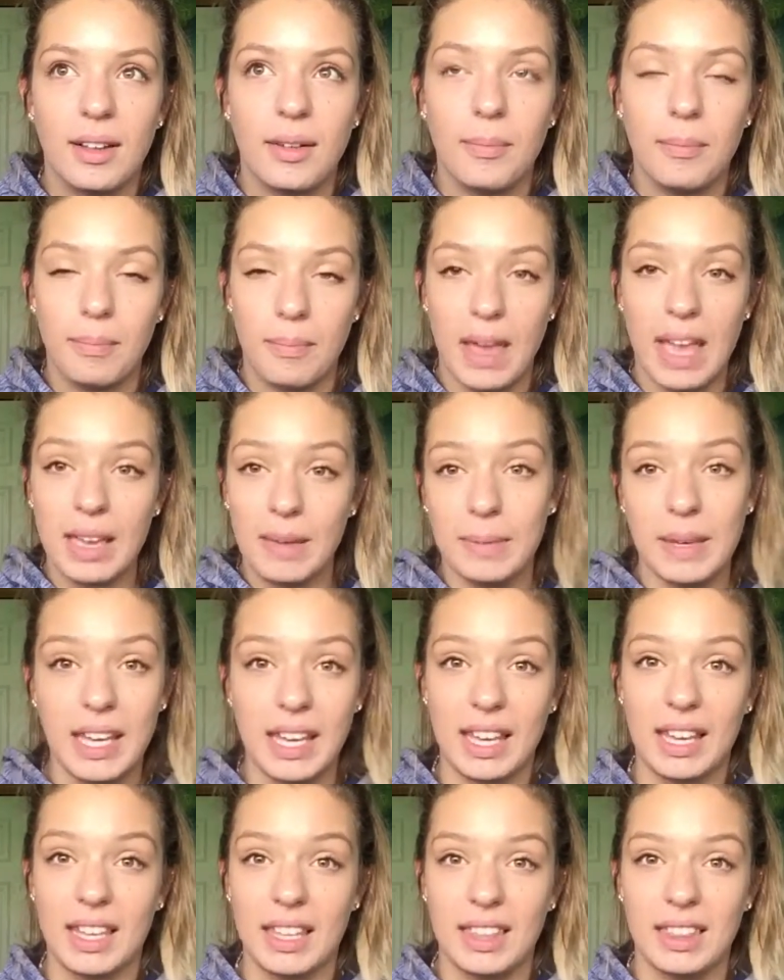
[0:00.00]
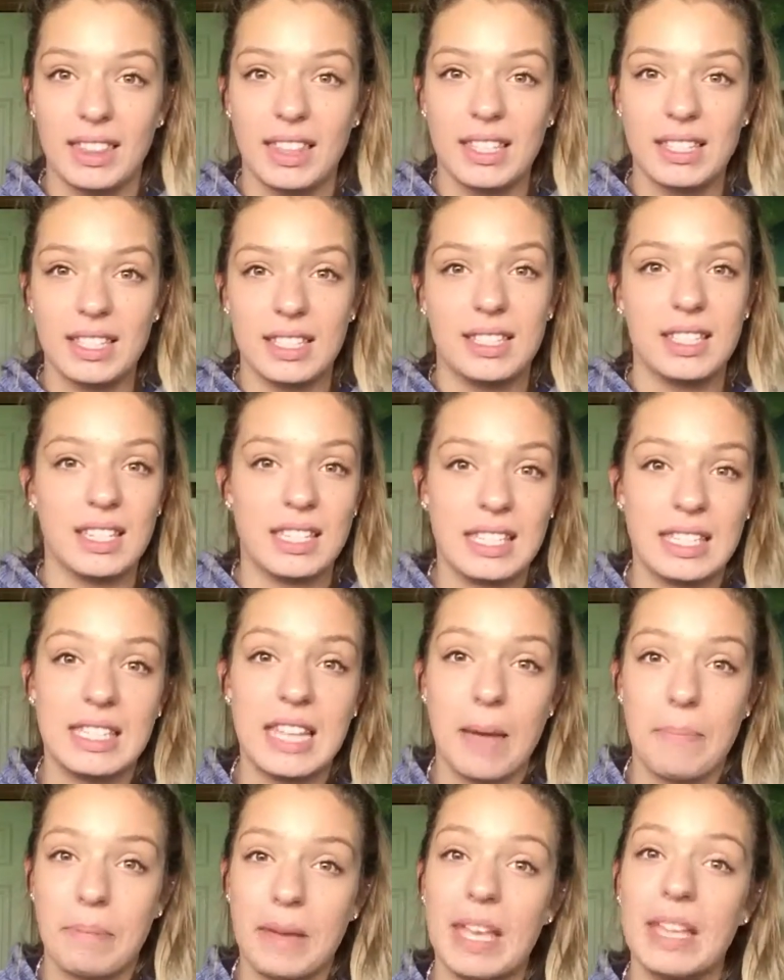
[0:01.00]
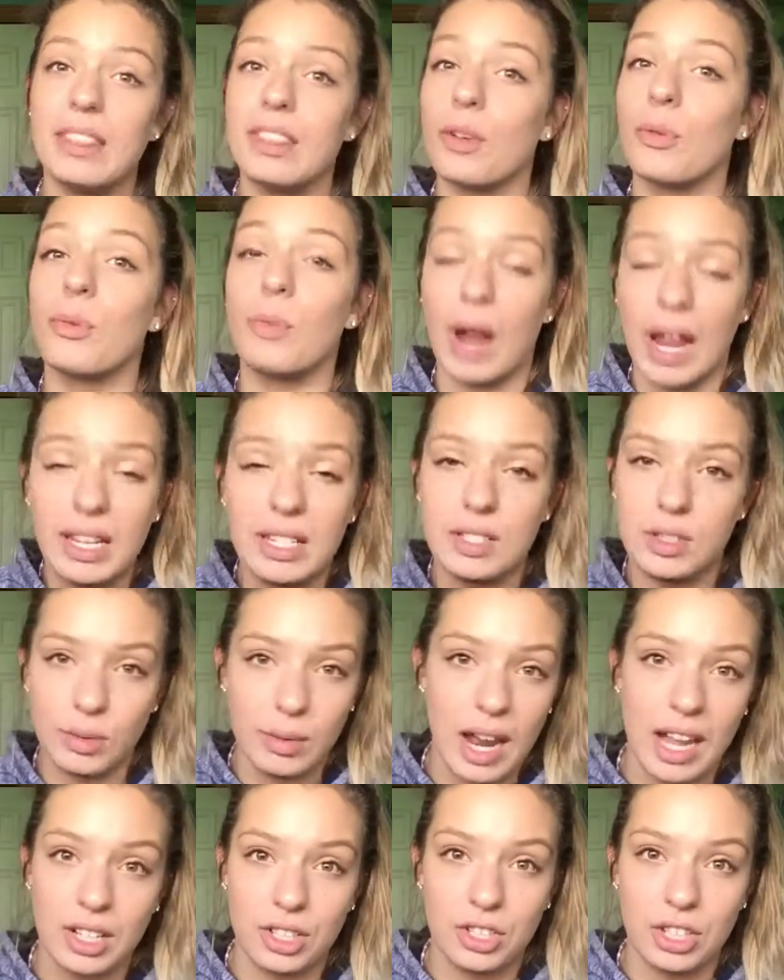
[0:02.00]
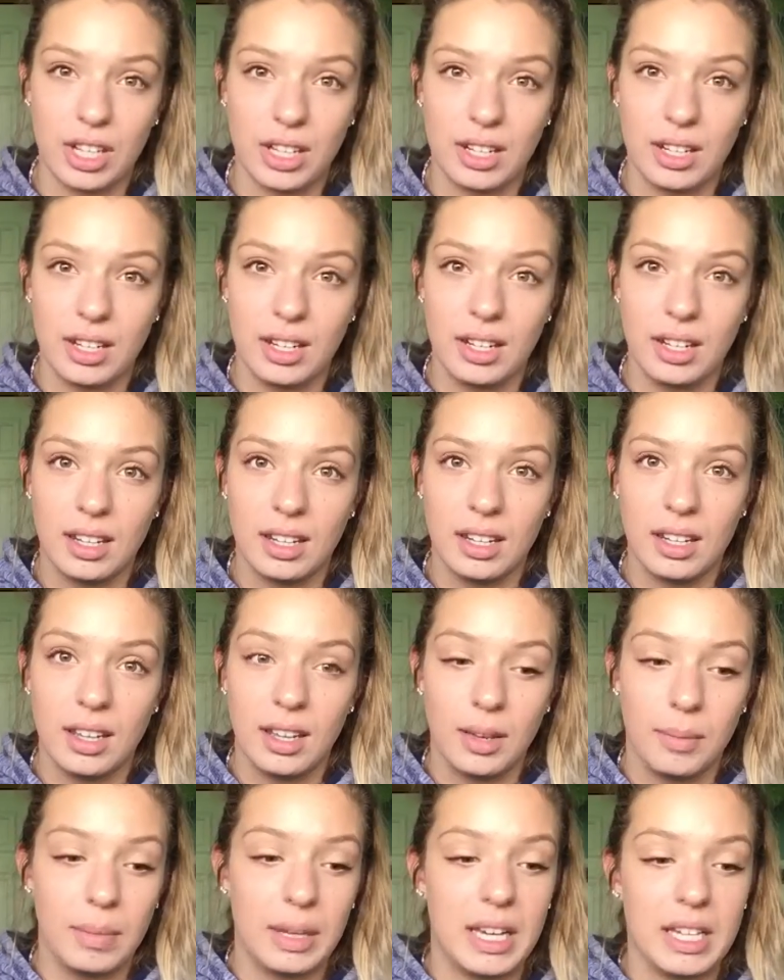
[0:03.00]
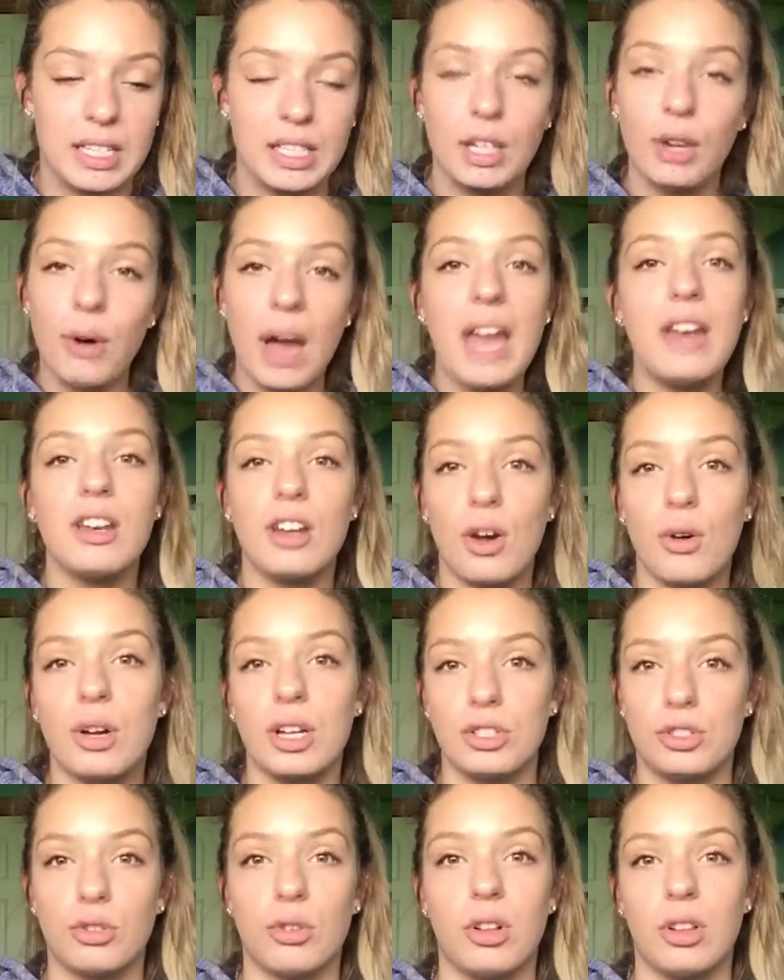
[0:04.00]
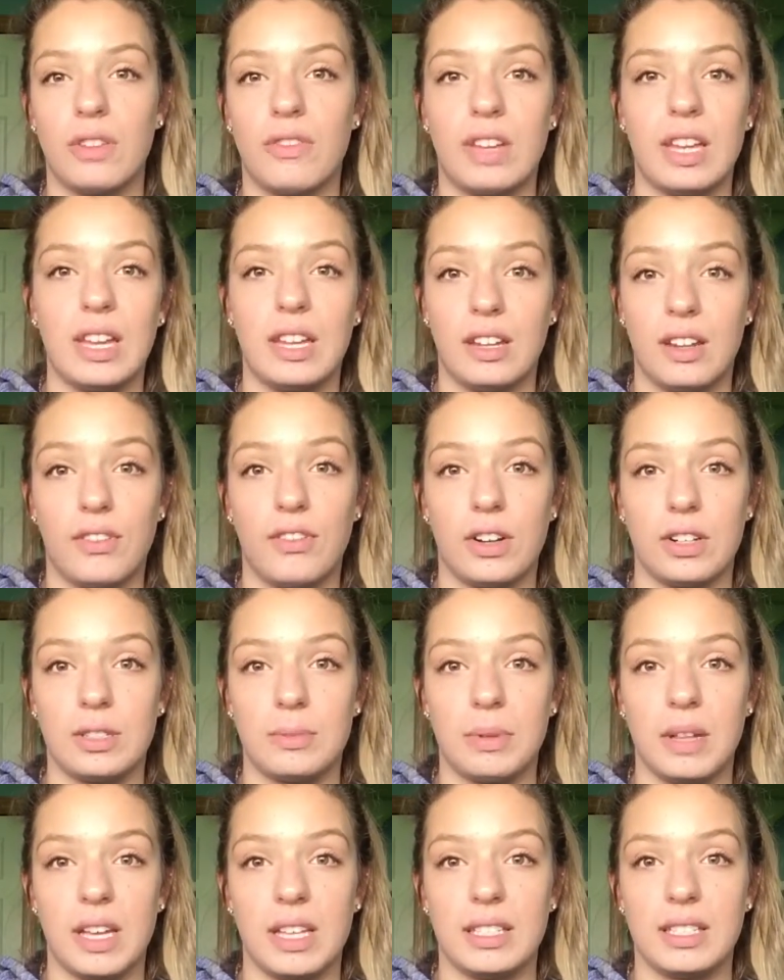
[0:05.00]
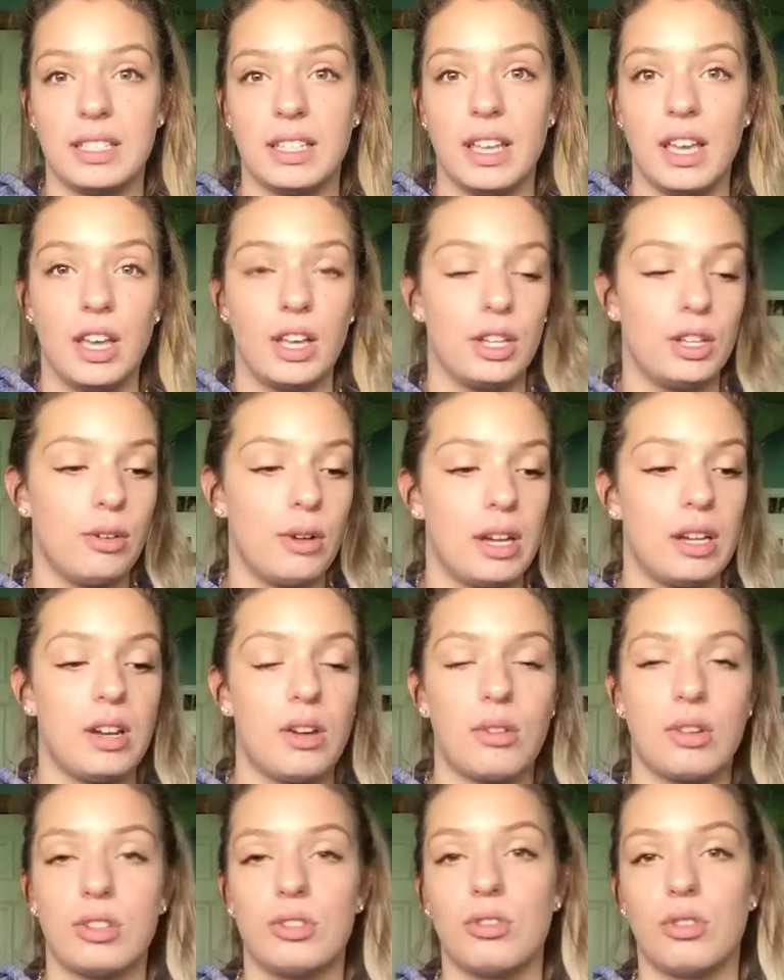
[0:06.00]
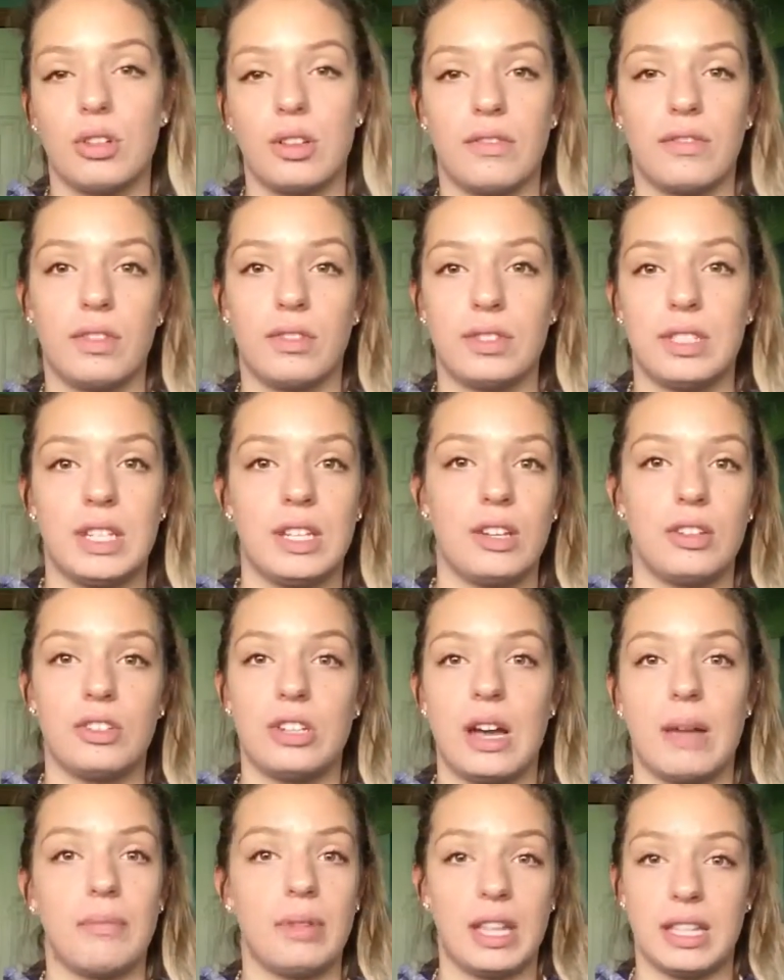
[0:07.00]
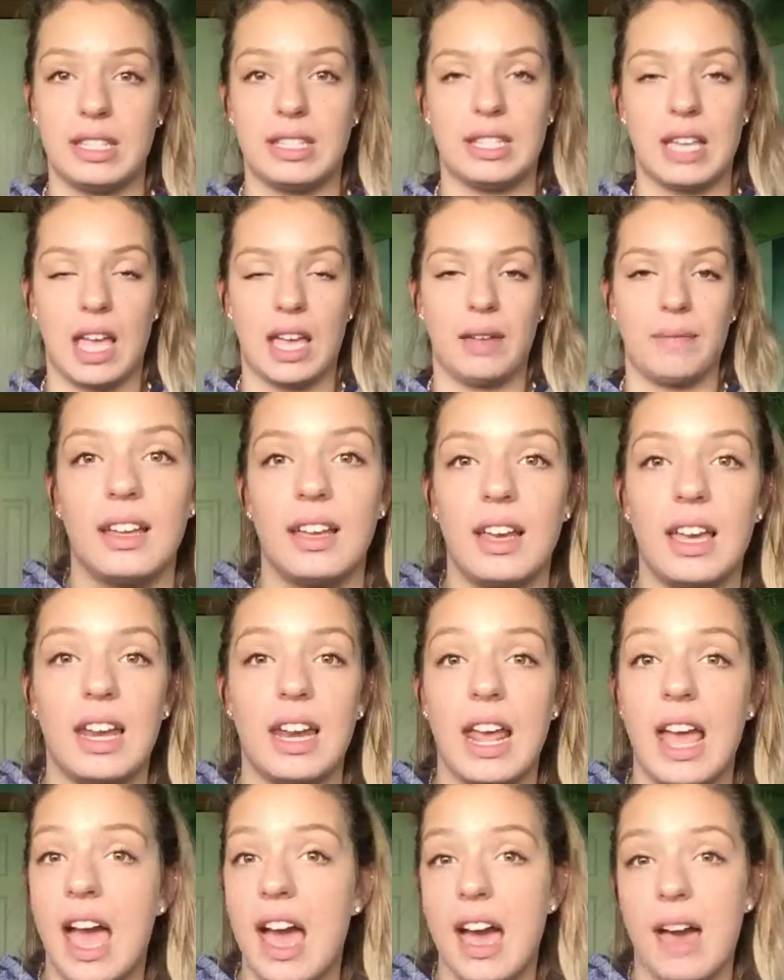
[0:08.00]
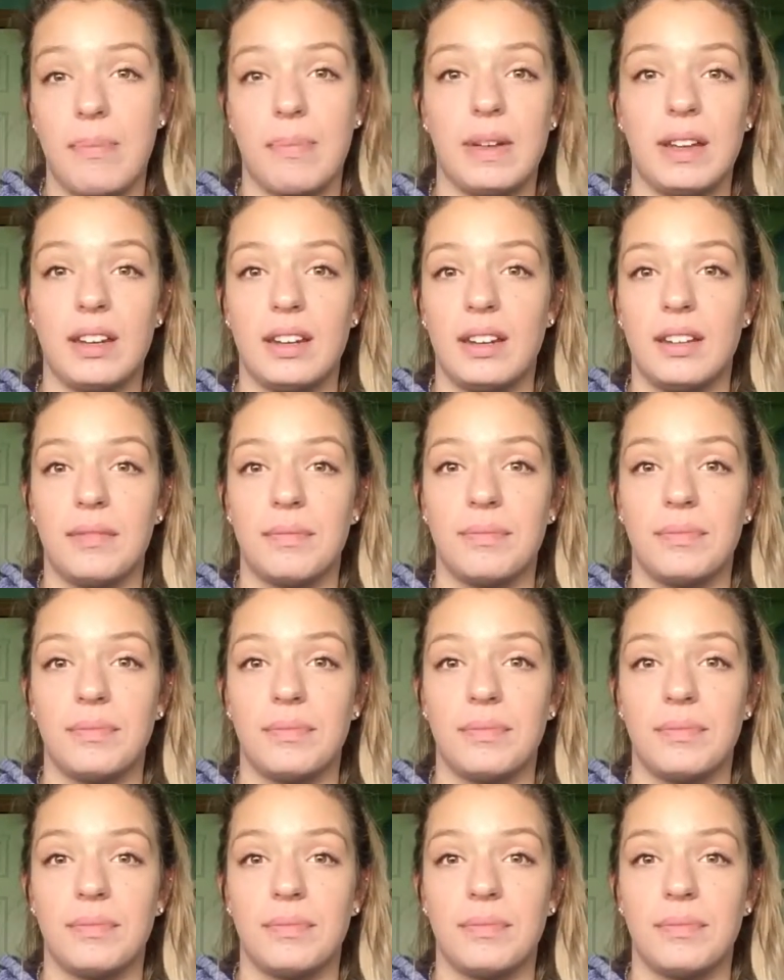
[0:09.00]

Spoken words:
Maybe this is a step in the right direction, because you had no control of it in the first place. You had no control of losing your job, let's say, and it happened.